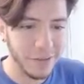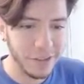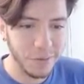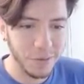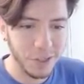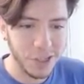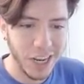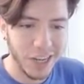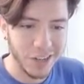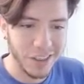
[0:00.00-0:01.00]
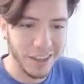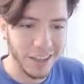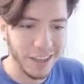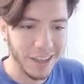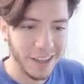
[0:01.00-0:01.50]
the offset will change
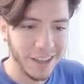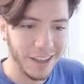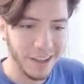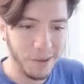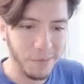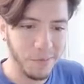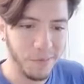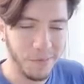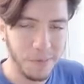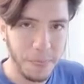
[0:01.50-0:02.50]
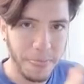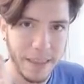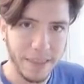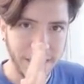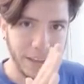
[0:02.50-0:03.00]
the um,
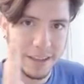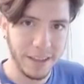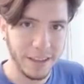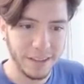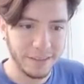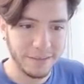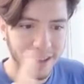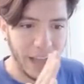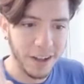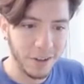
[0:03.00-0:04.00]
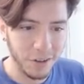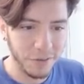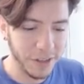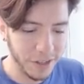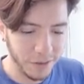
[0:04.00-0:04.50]
the angle
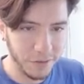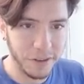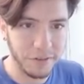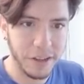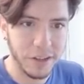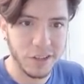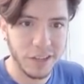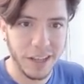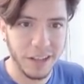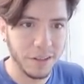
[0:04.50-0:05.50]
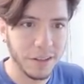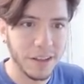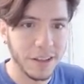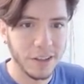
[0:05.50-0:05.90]
of it of each scale,